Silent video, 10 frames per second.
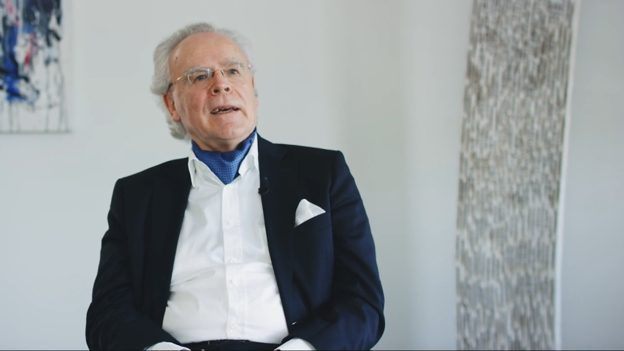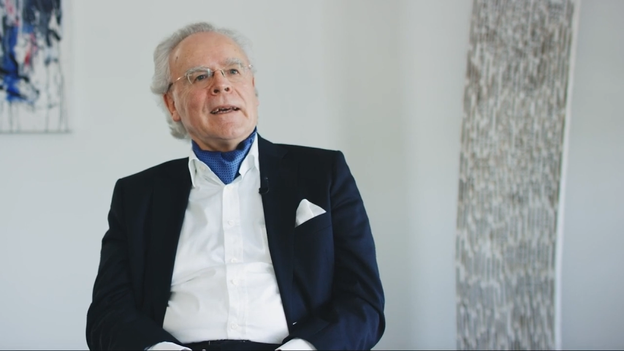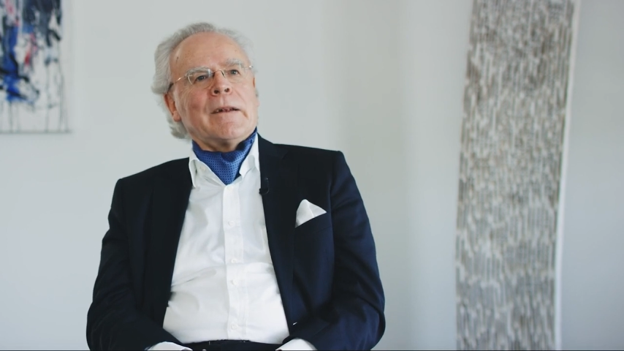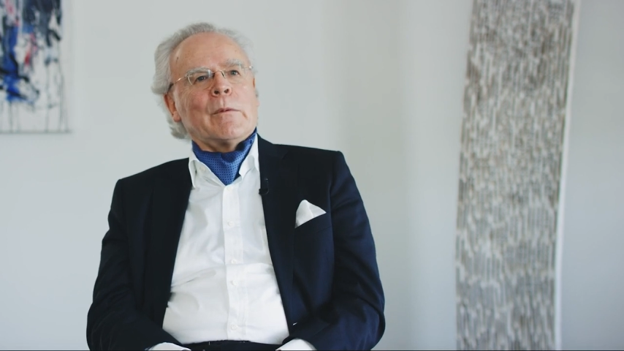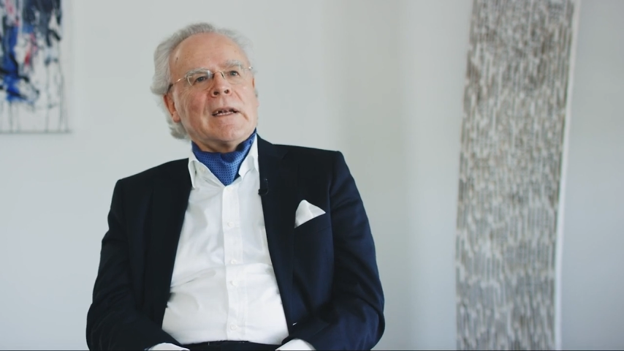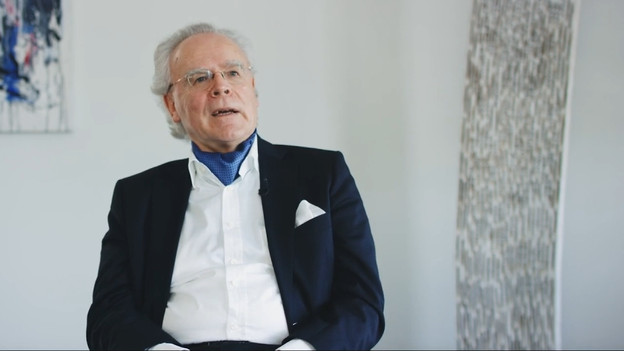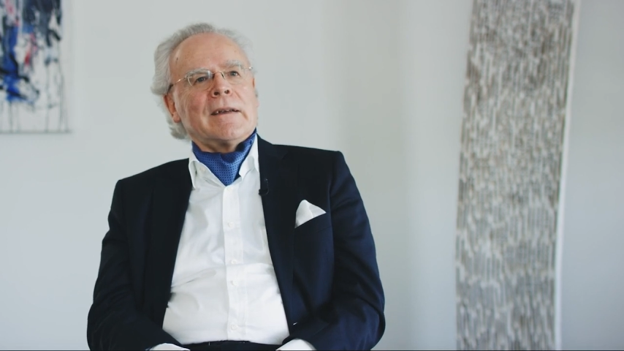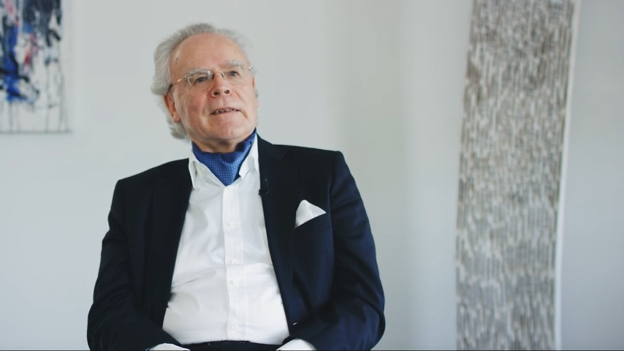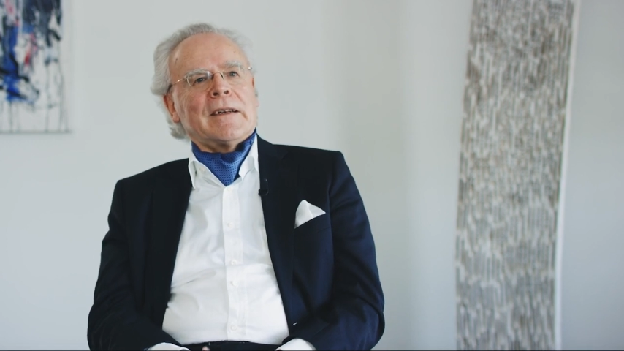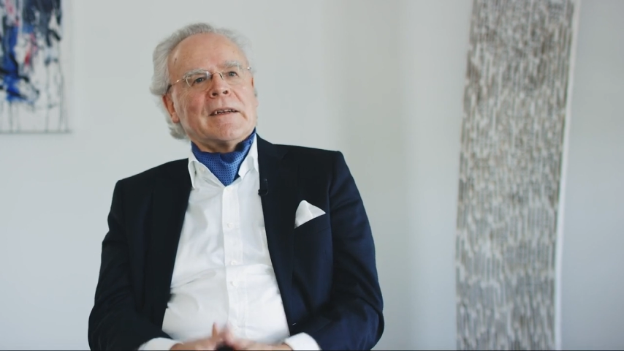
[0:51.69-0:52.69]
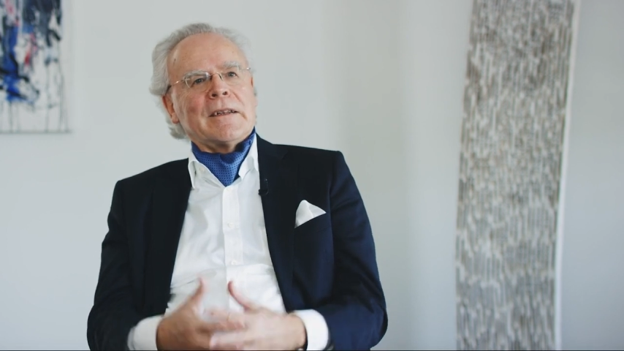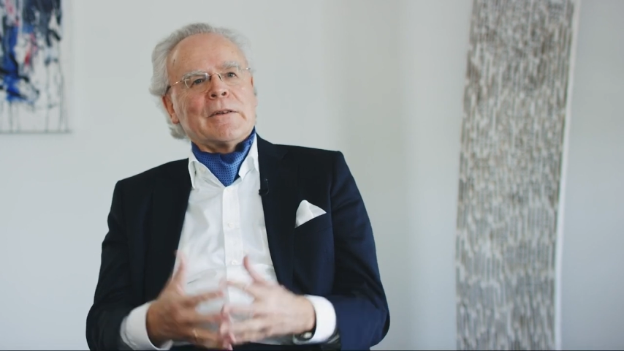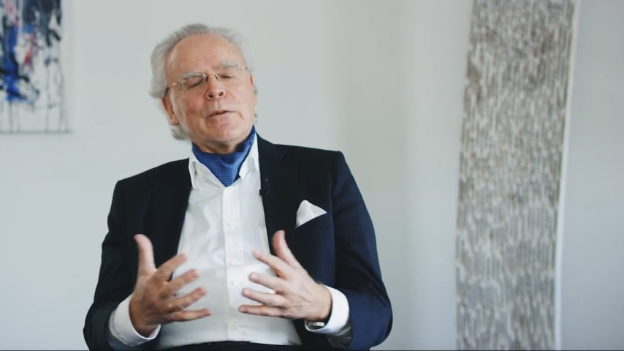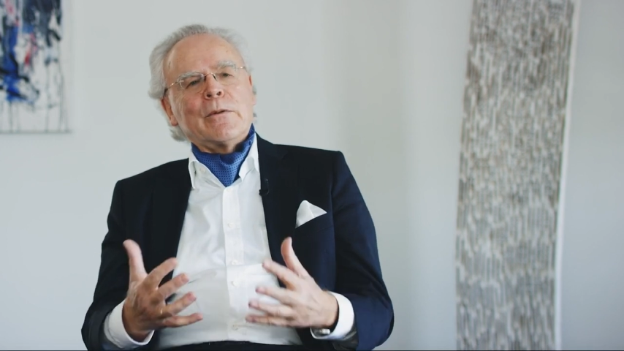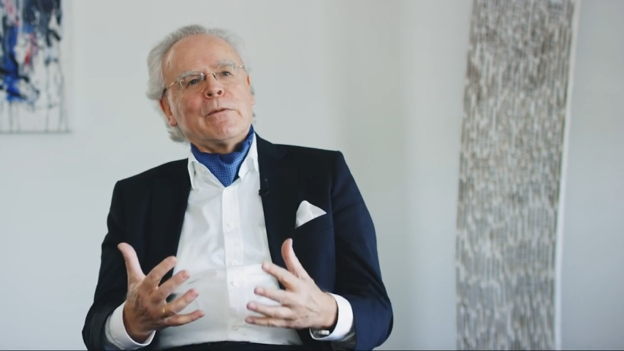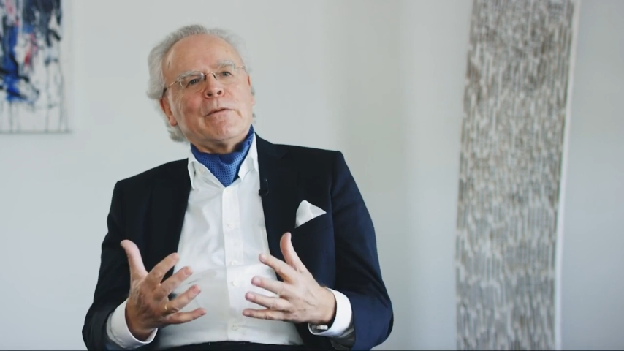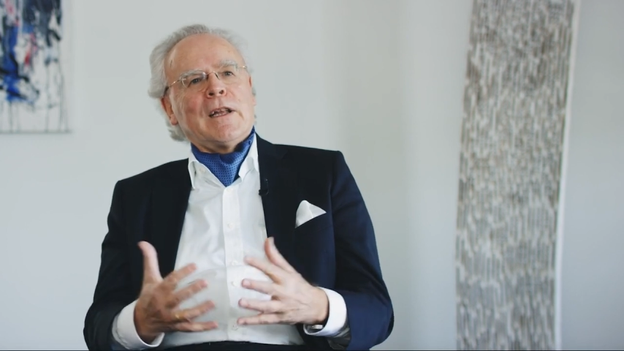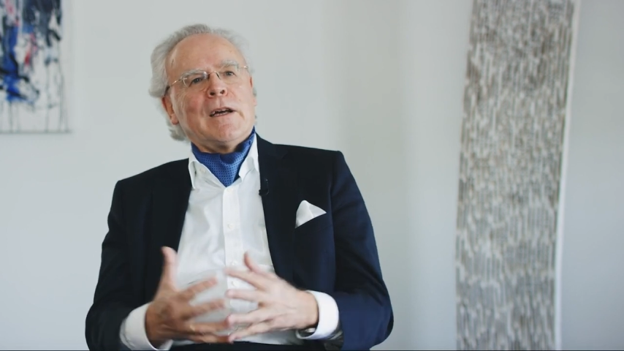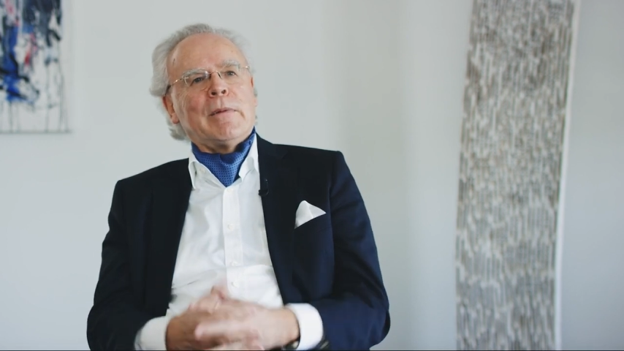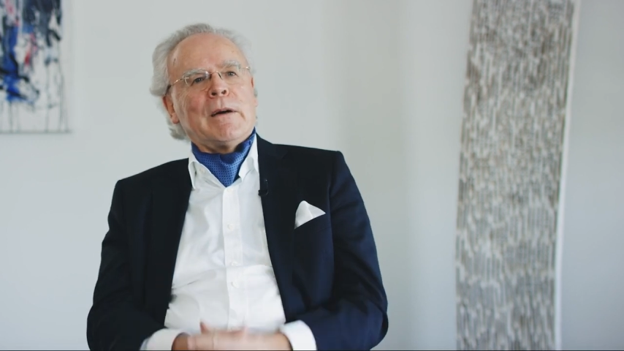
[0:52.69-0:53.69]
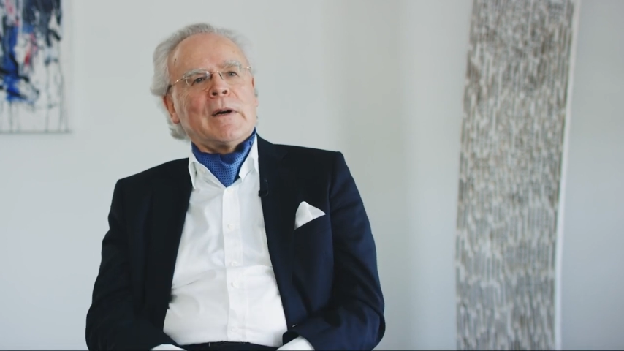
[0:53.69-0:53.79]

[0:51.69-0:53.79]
And when I started to fly by